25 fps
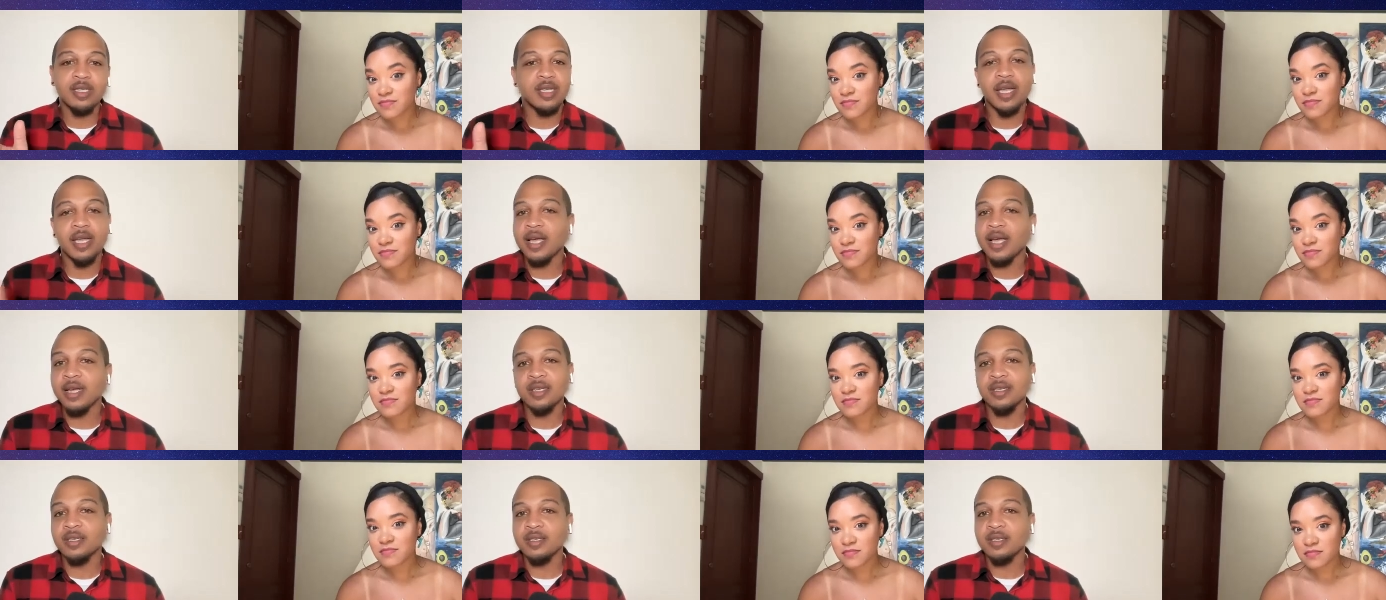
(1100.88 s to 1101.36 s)

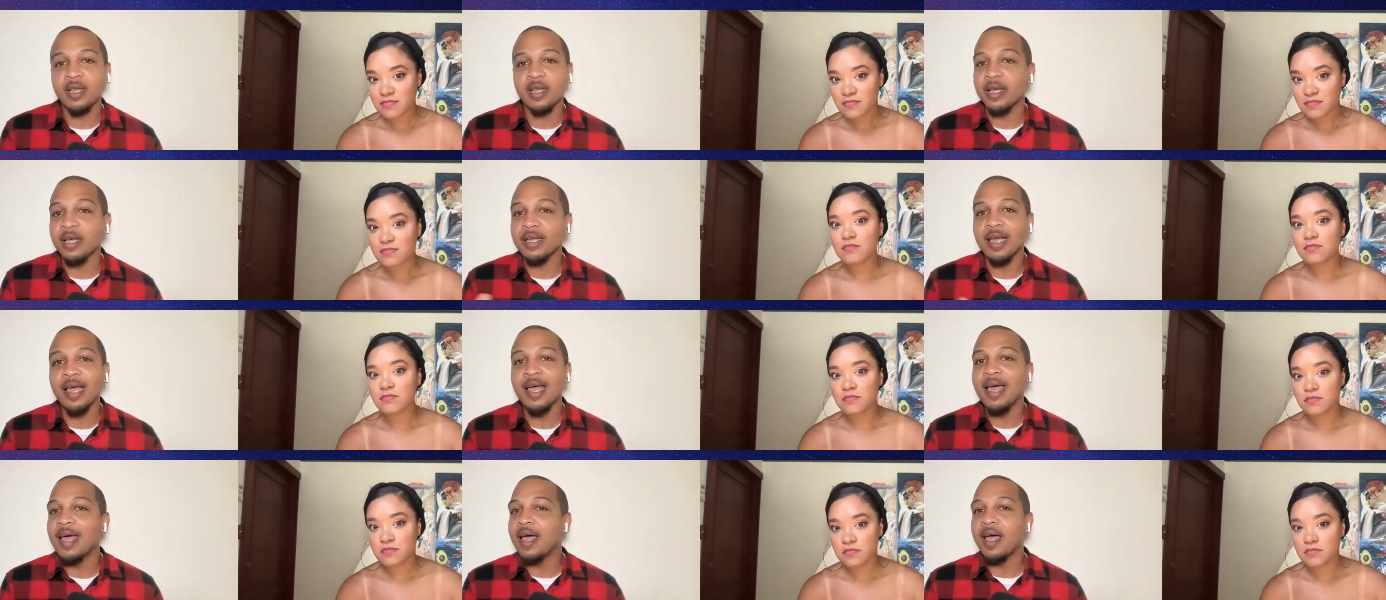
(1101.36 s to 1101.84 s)
Speaker 1: Angeles
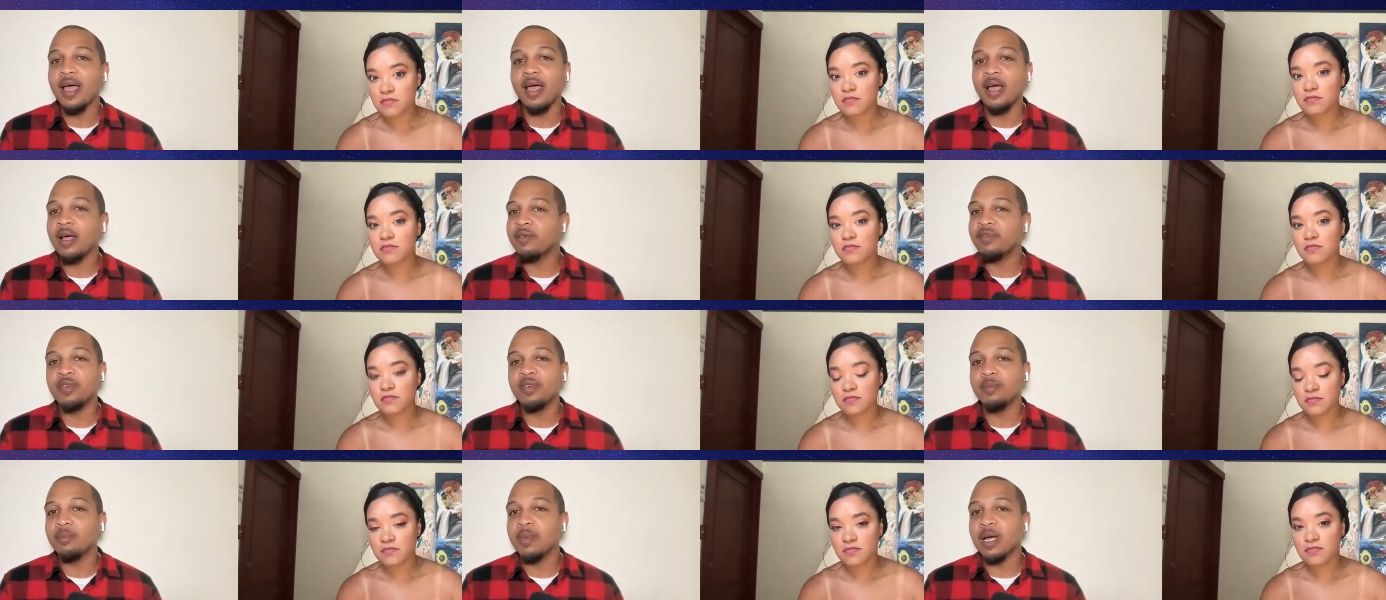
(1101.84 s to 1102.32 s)
like
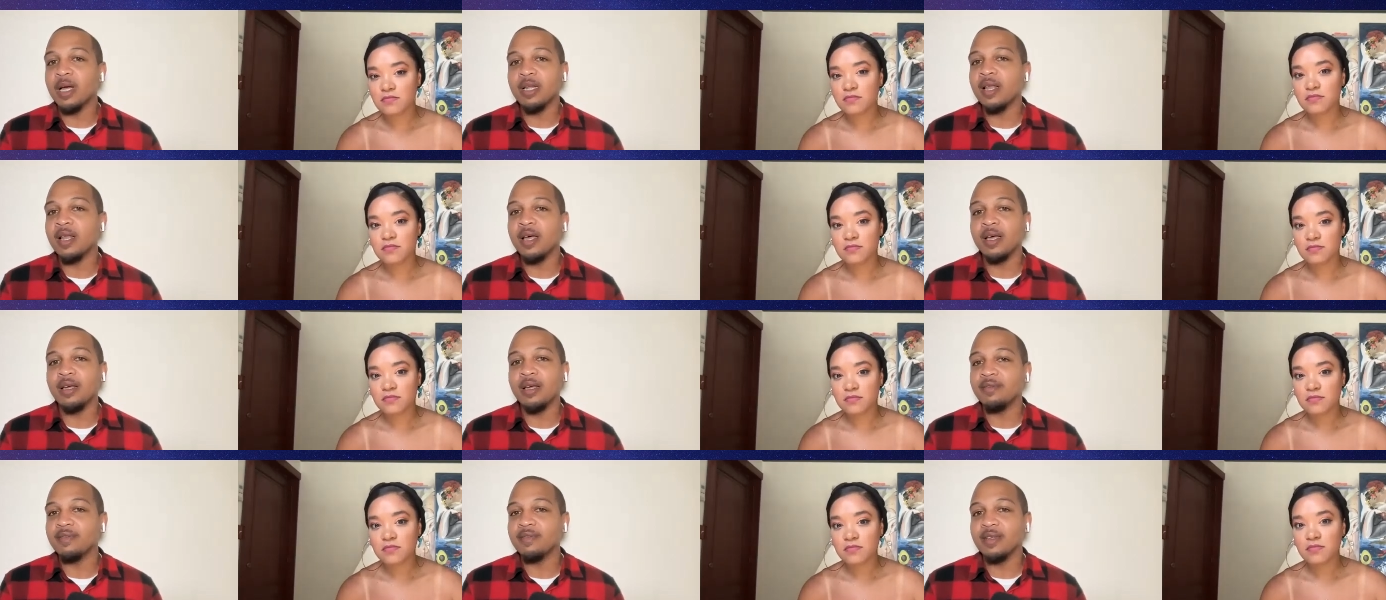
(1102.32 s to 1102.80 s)
ever in my
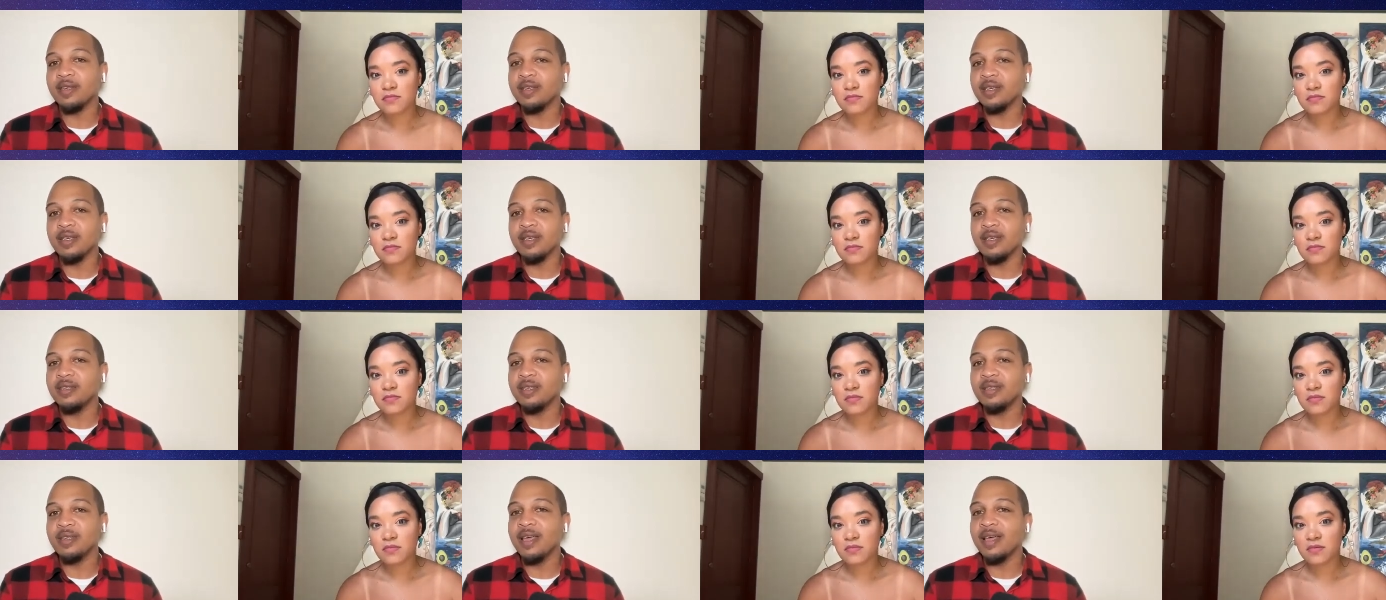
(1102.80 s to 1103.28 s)
life. Like
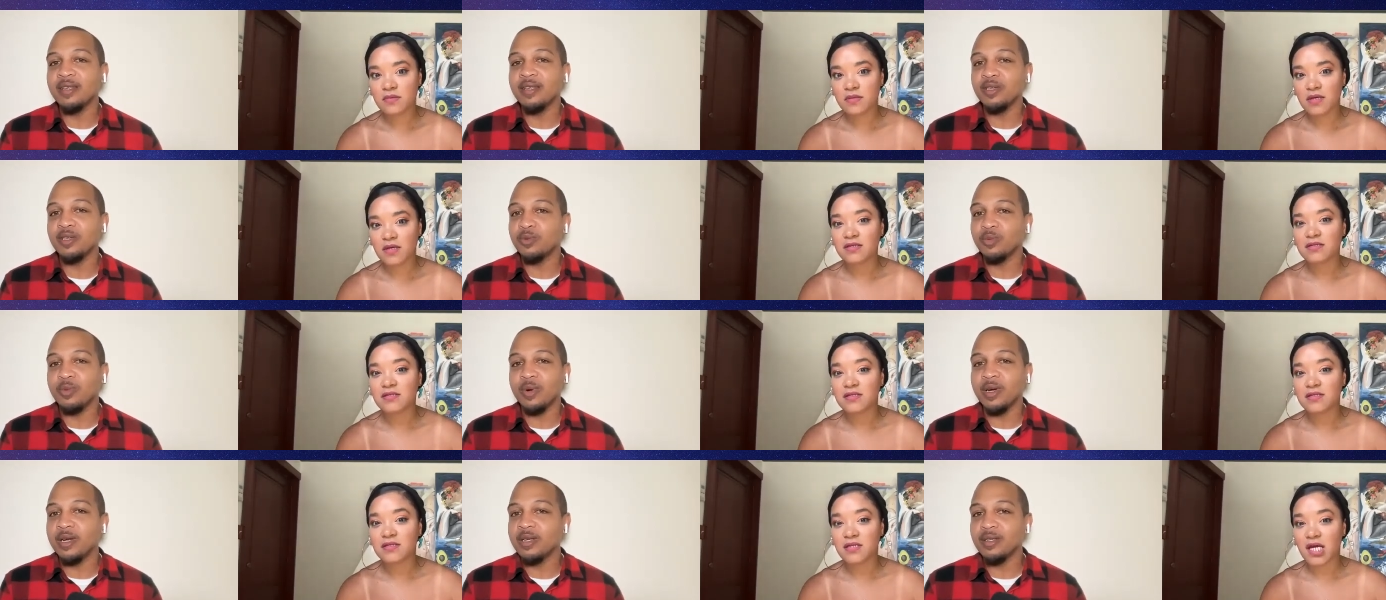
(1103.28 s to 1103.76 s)
it, it
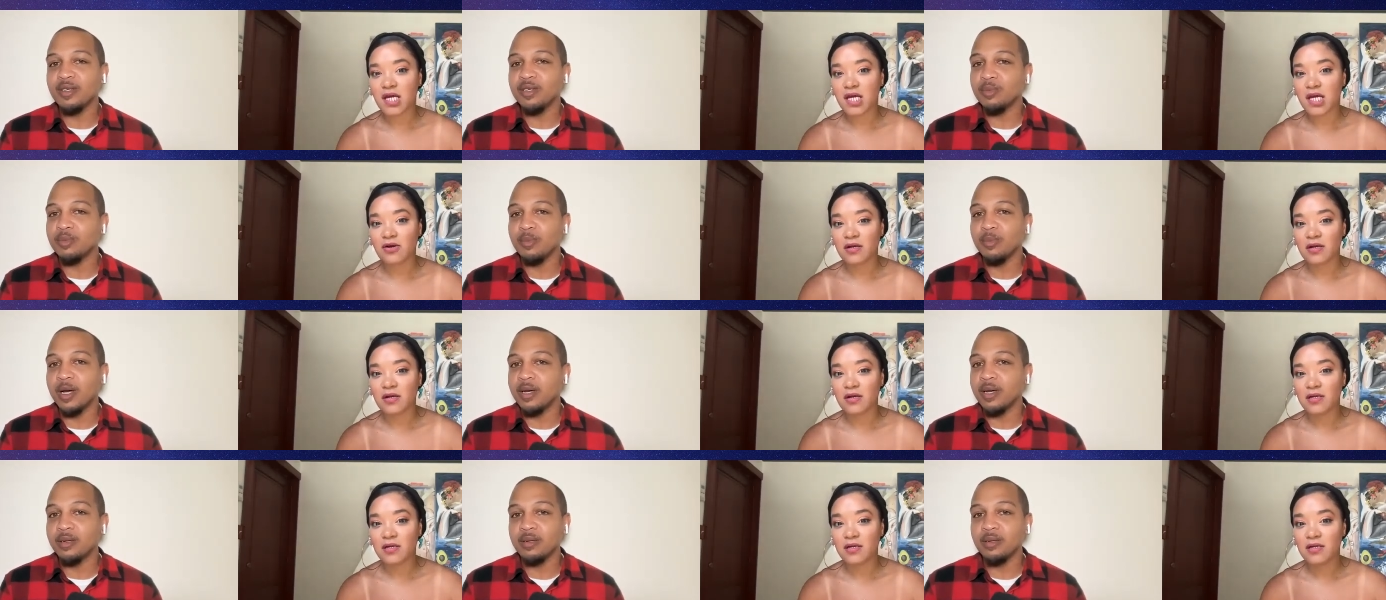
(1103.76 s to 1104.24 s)
hasn't rained this
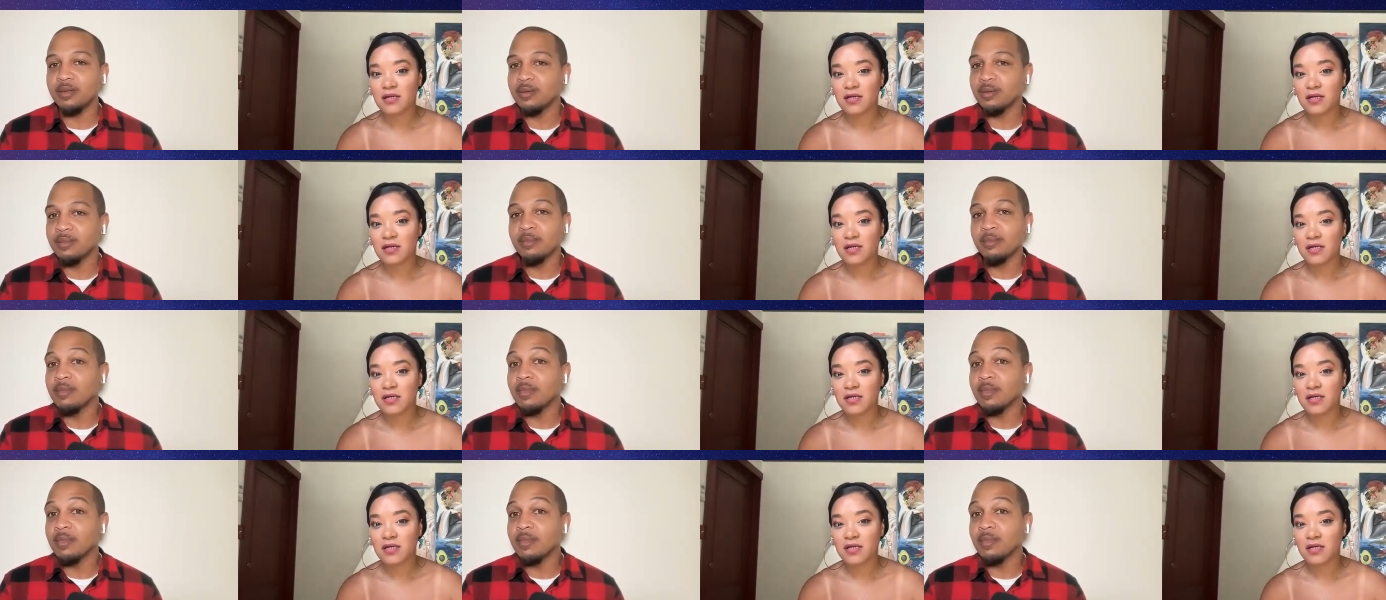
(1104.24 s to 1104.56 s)
much.